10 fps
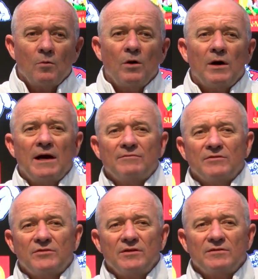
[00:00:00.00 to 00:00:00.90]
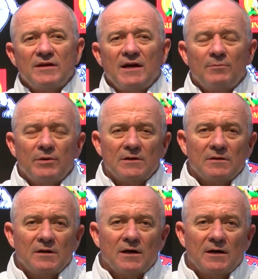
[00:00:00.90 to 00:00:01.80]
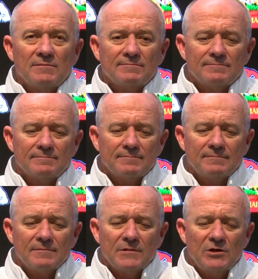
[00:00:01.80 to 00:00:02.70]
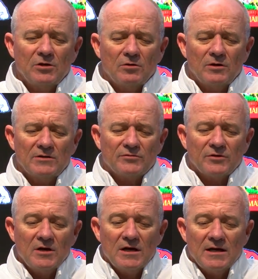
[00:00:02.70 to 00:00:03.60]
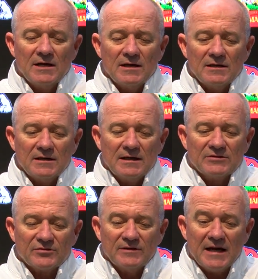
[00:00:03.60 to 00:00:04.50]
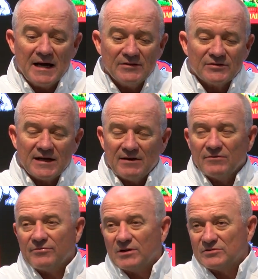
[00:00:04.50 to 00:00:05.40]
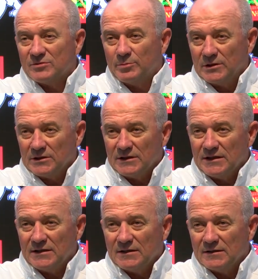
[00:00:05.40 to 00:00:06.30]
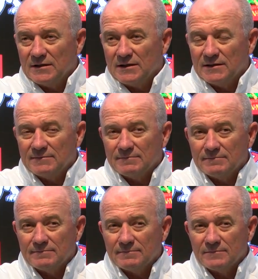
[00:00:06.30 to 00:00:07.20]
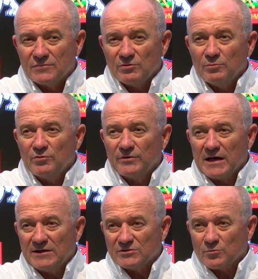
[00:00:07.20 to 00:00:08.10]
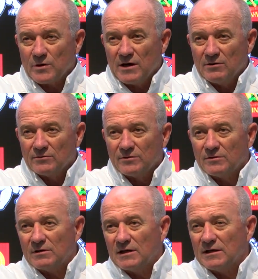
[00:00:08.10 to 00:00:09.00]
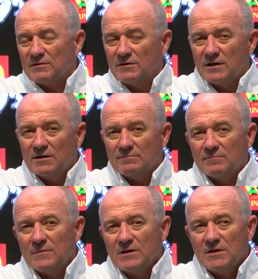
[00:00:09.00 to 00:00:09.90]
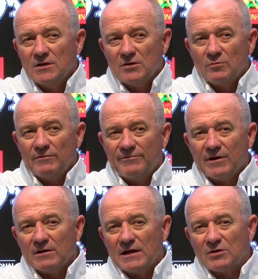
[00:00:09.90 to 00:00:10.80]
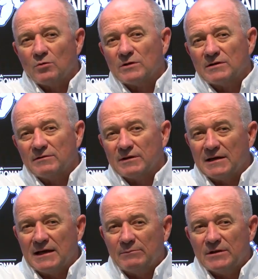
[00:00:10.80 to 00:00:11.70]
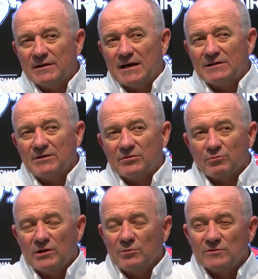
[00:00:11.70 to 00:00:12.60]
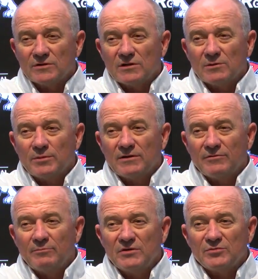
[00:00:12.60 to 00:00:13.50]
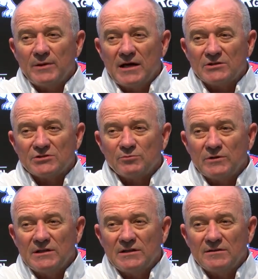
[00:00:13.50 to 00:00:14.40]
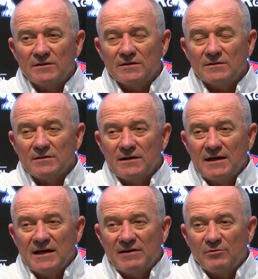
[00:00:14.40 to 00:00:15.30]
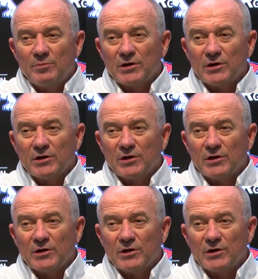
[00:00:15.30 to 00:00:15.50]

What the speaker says: Well, I have to see the tape, but you know, it's nice to have the flexibility to move guys around. And we felt like going into the game that 93 was a little bit of a mismatch and we needed to have a